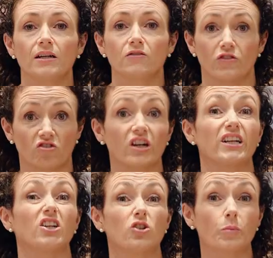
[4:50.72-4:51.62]

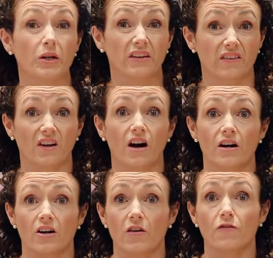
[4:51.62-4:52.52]
Vaginal lubricants
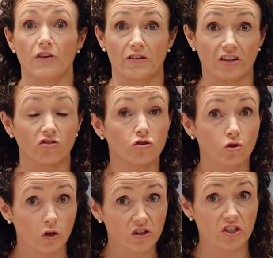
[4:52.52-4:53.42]
are very
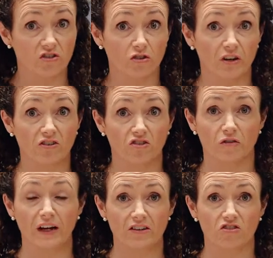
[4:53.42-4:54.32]
short in duration
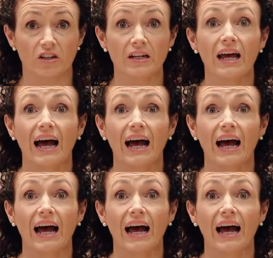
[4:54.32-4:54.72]
of action,